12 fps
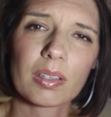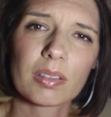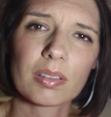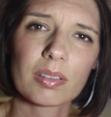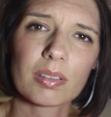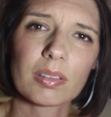
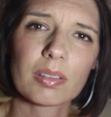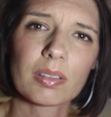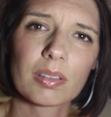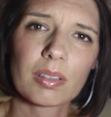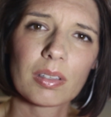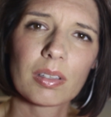
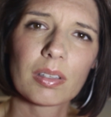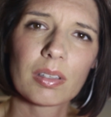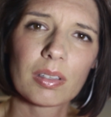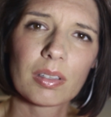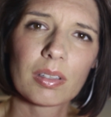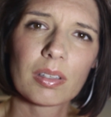
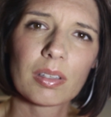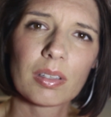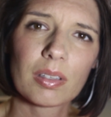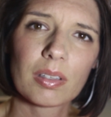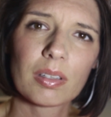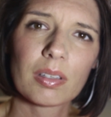
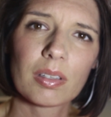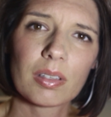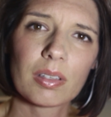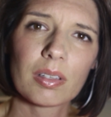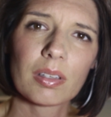[no speech]